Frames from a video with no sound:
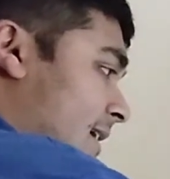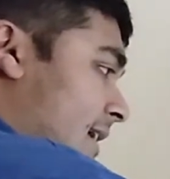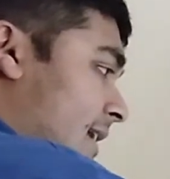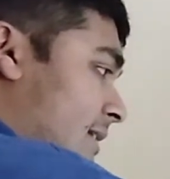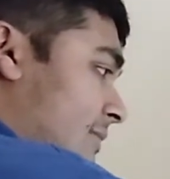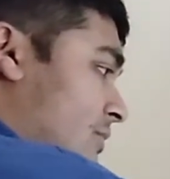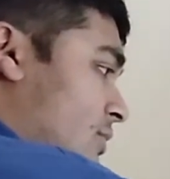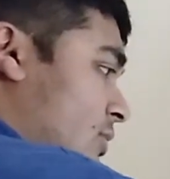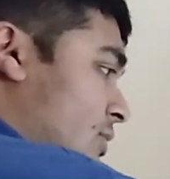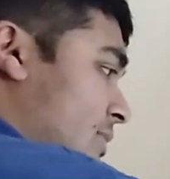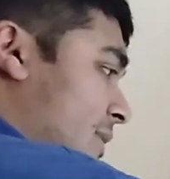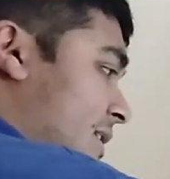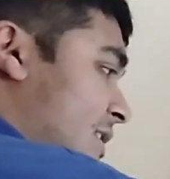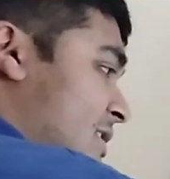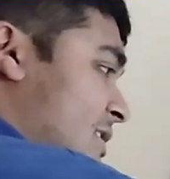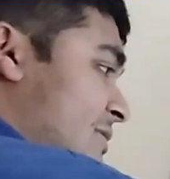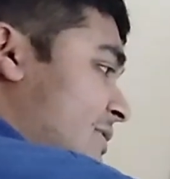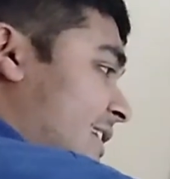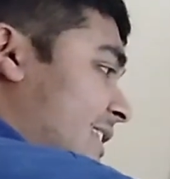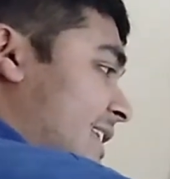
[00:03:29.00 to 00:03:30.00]
And of course we can
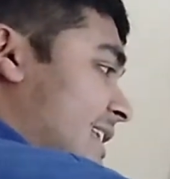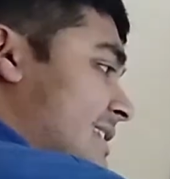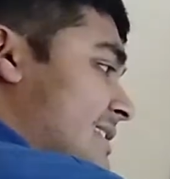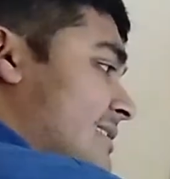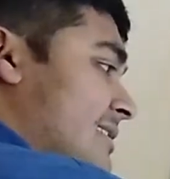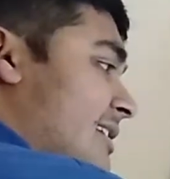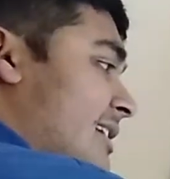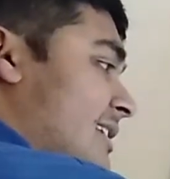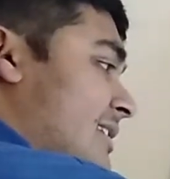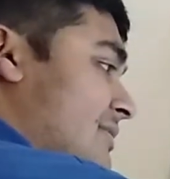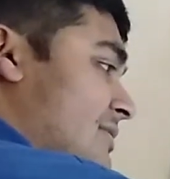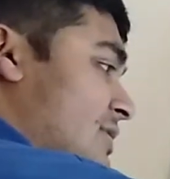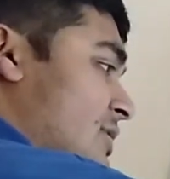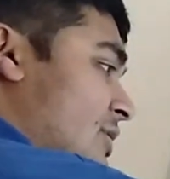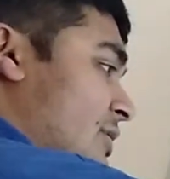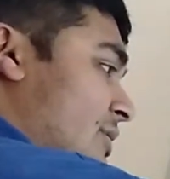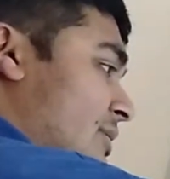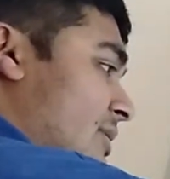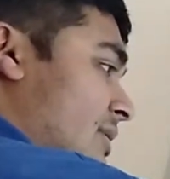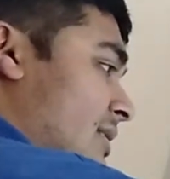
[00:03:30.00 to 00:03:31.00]
just write that as sine of
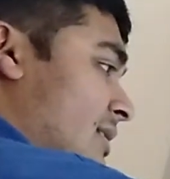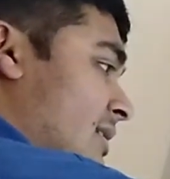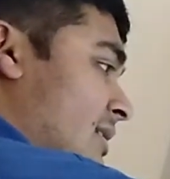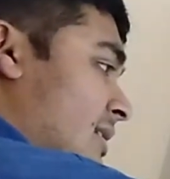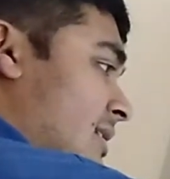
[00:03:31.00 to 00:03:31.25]
2,